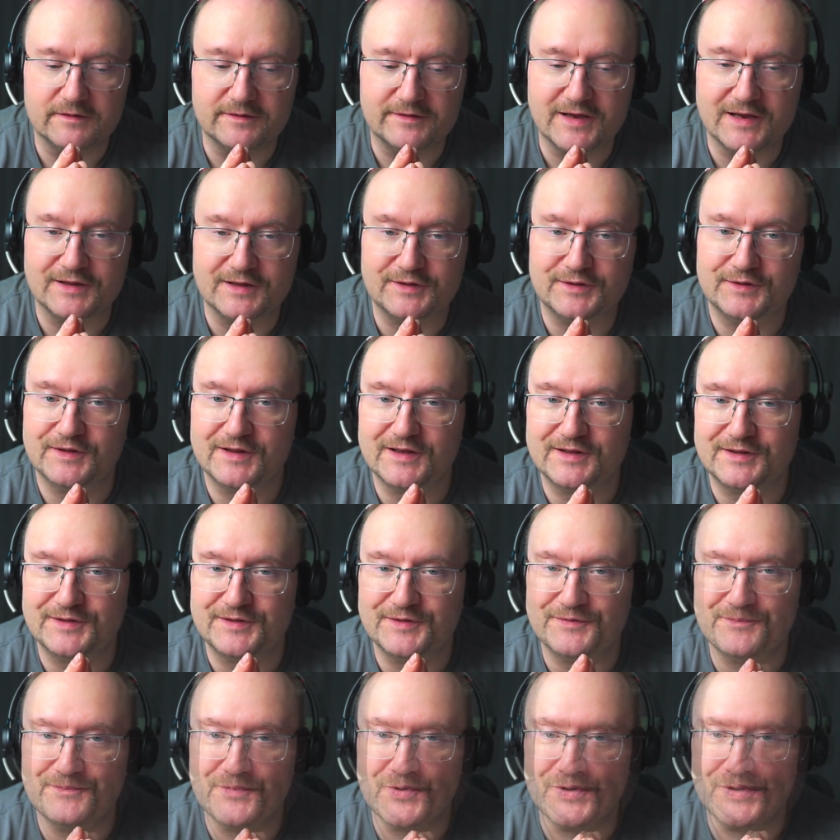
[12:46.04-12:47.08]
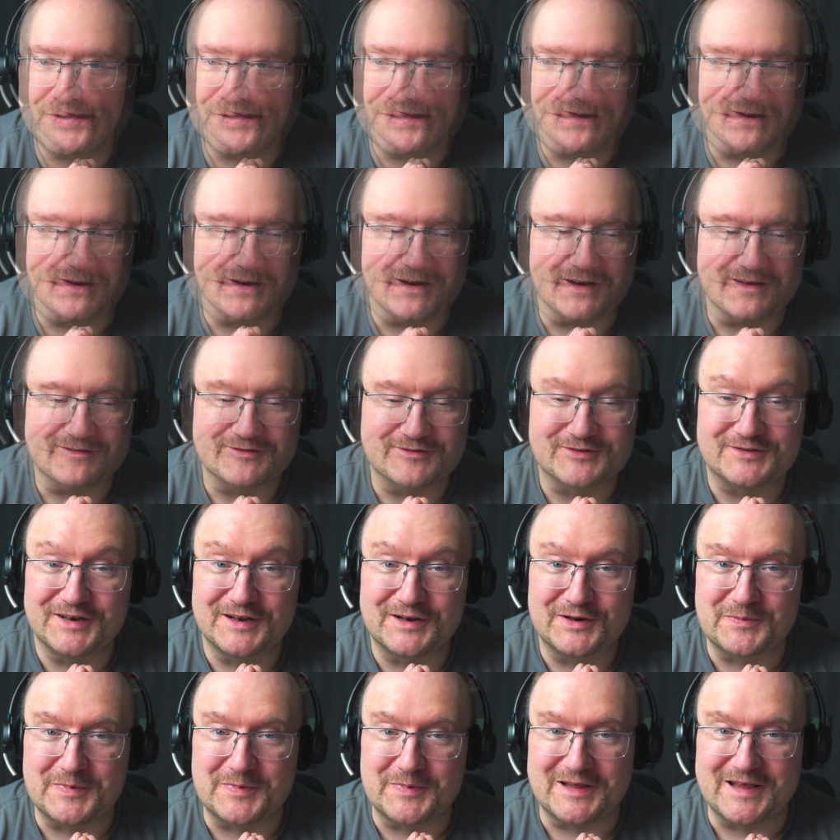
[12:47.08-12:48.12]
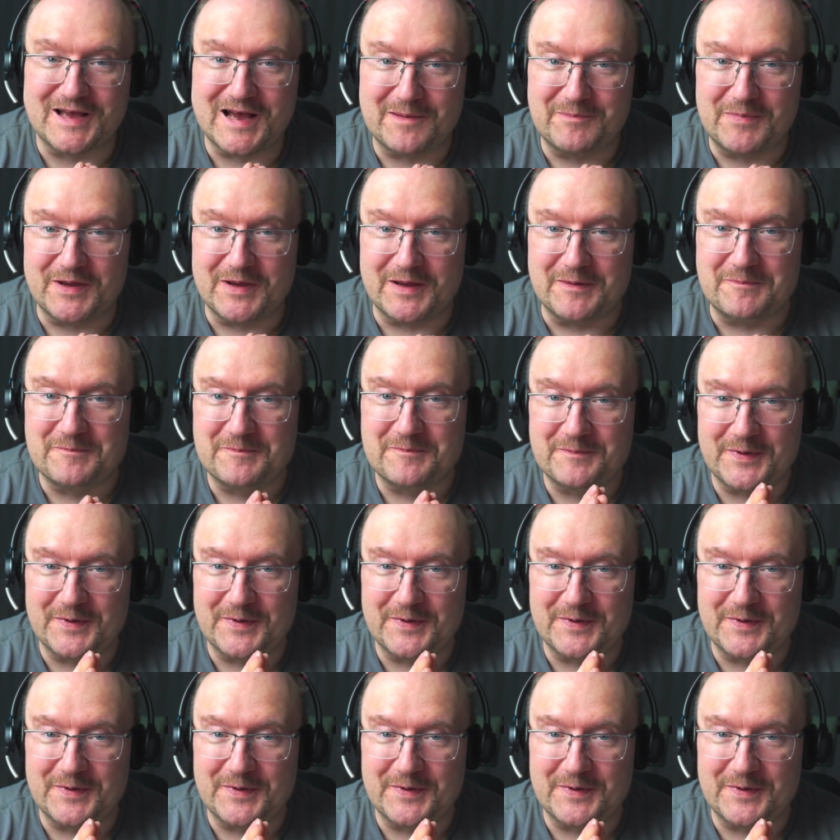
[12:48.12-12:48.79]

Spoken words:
at that point I was a little bit happy,